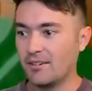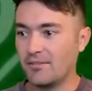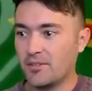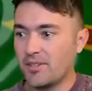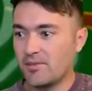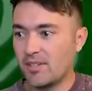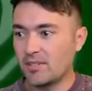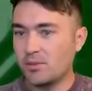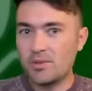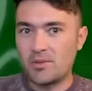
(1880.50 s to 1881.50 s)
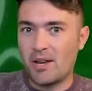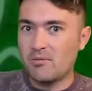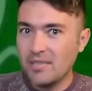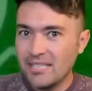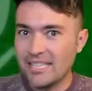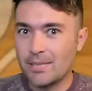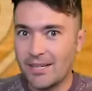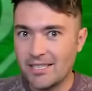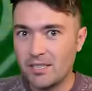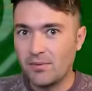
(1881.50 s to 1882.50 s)
for this vehicle, so I really
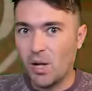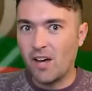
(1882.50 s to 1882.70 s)
expected to fall